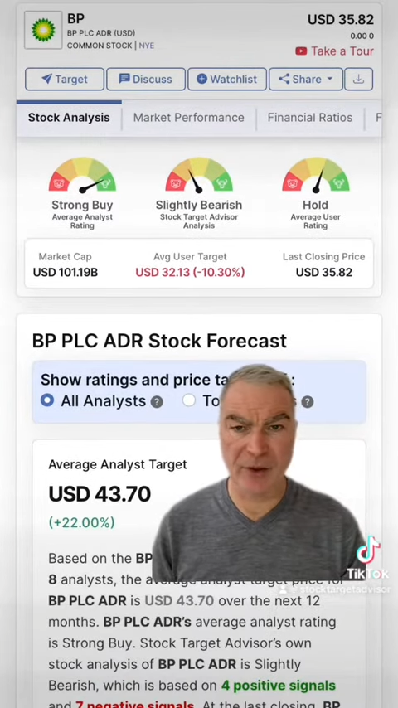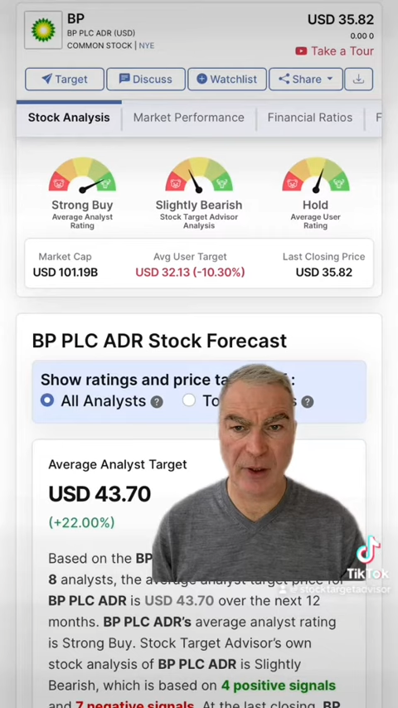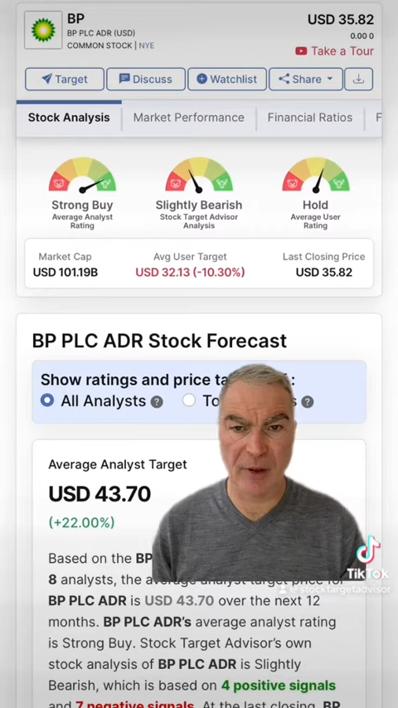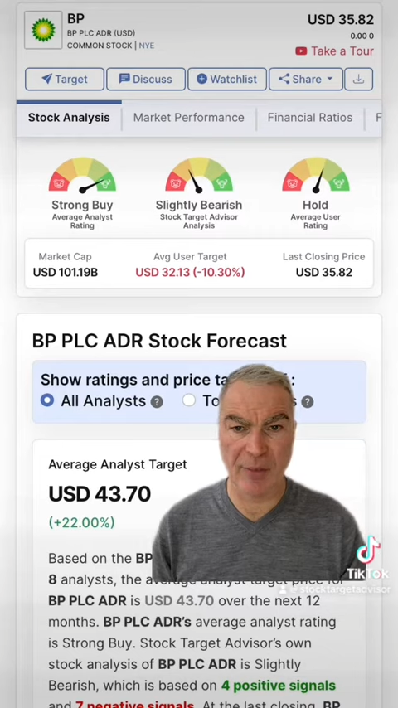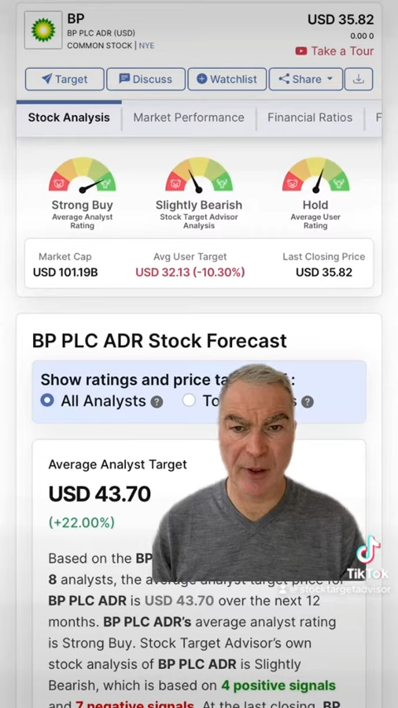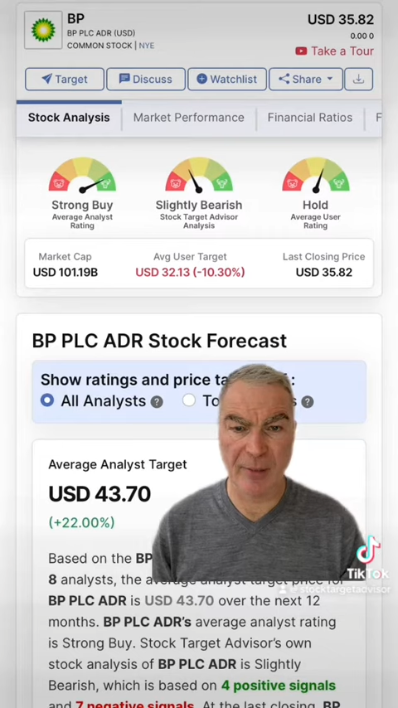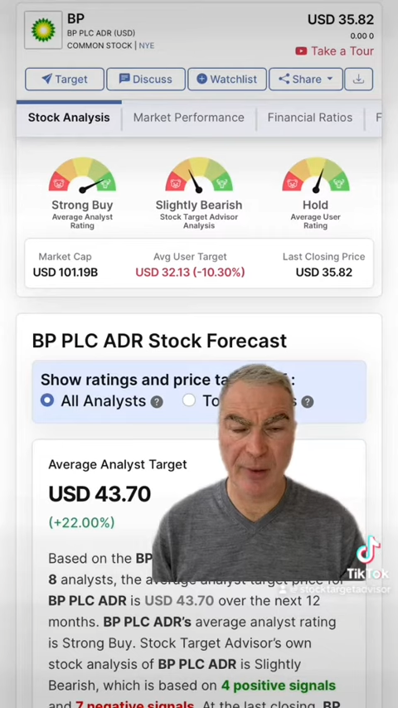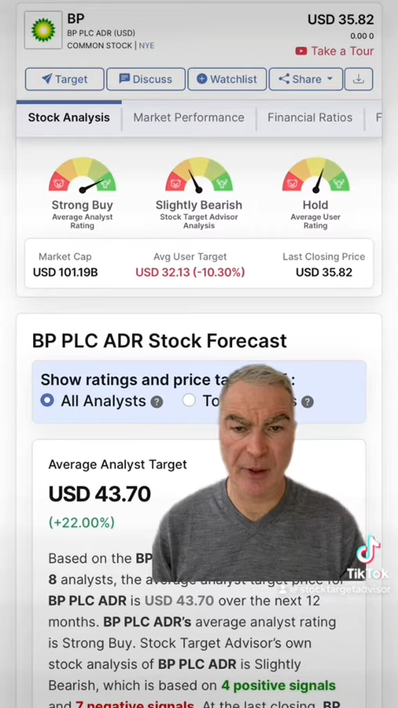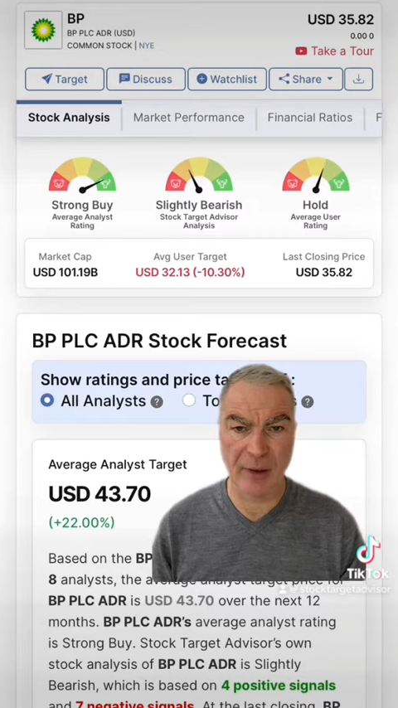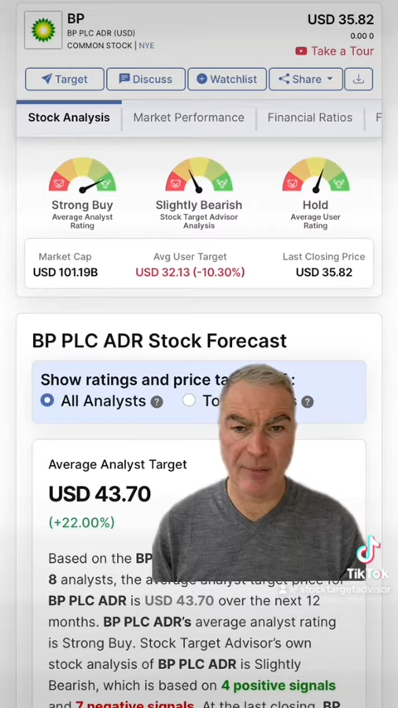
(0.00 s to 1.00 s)

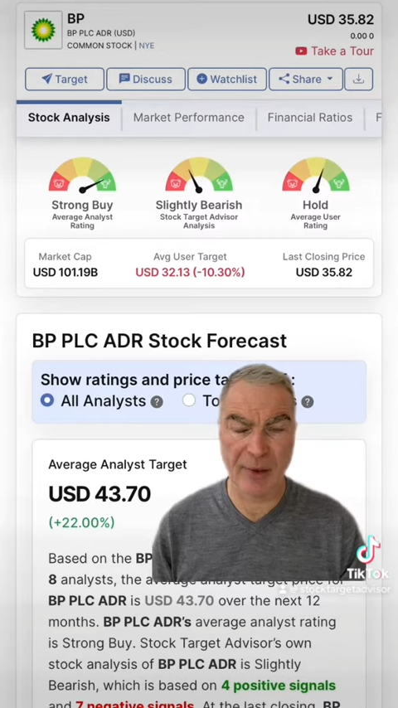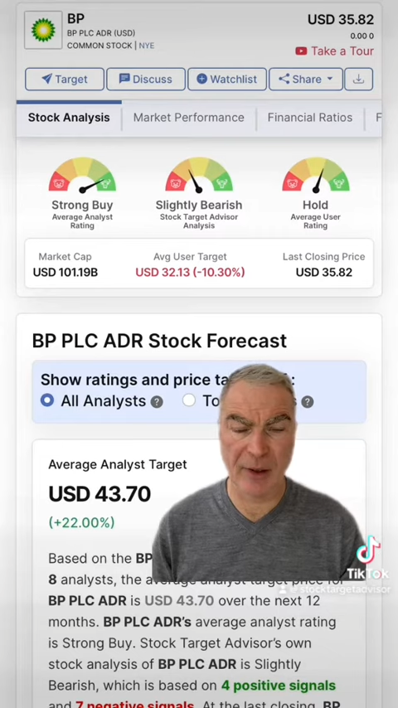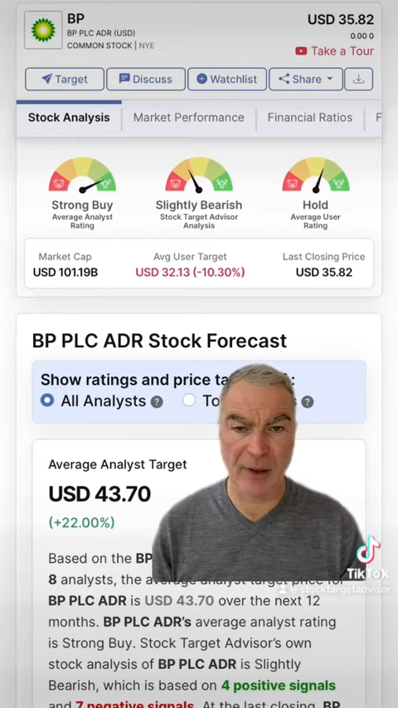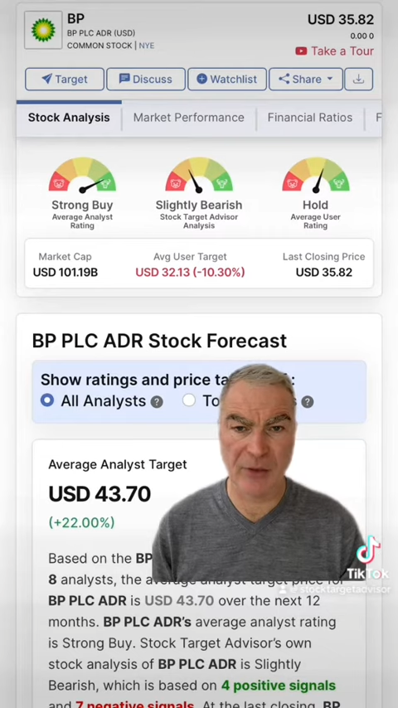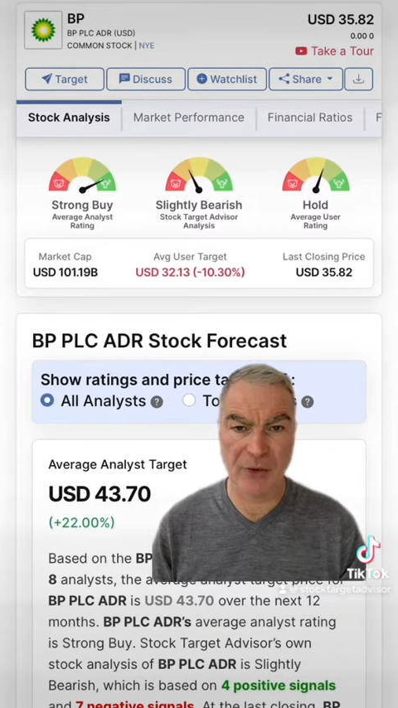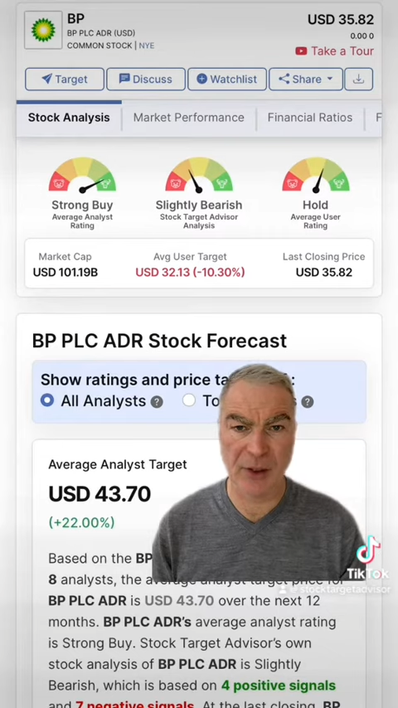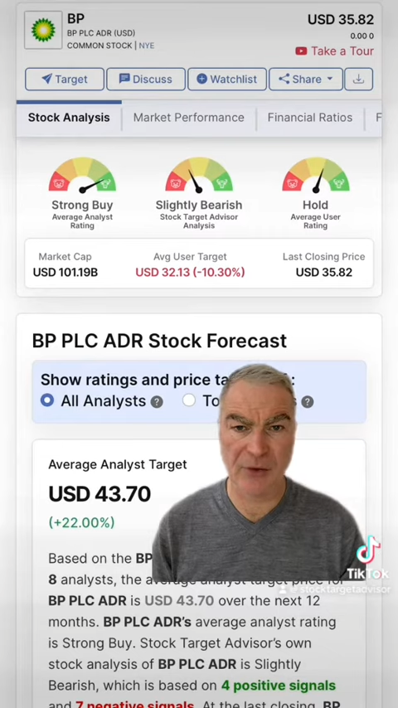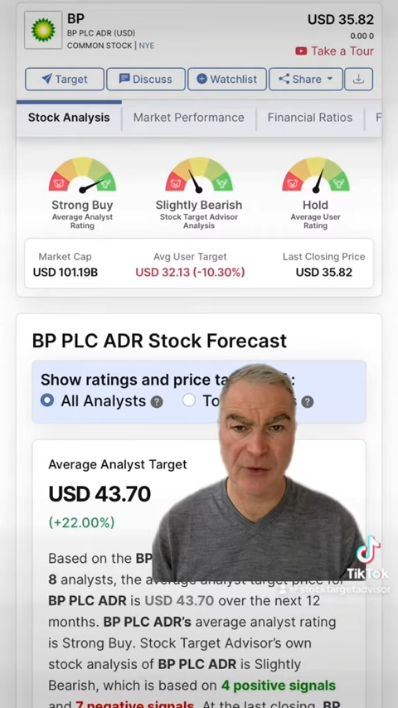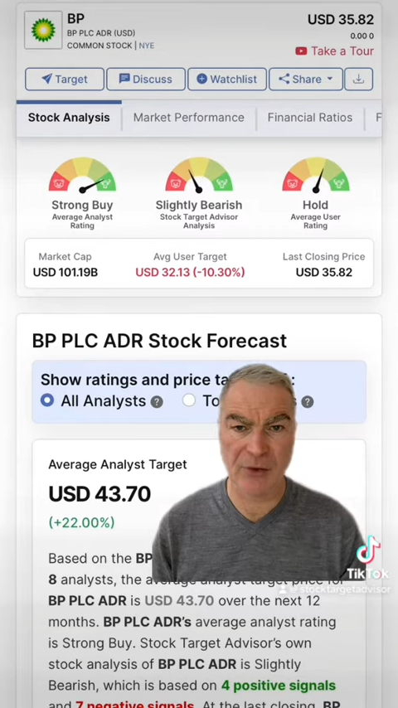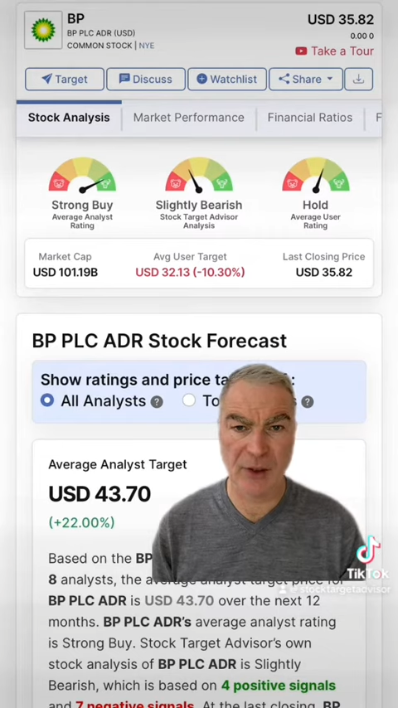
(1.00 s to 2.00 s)
BP PLC
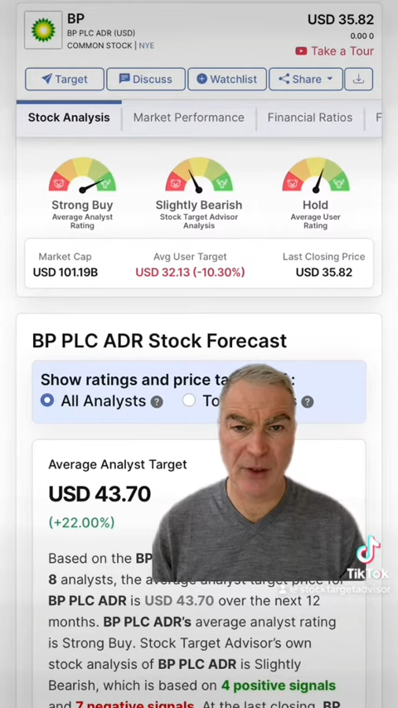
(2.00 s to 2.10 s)
has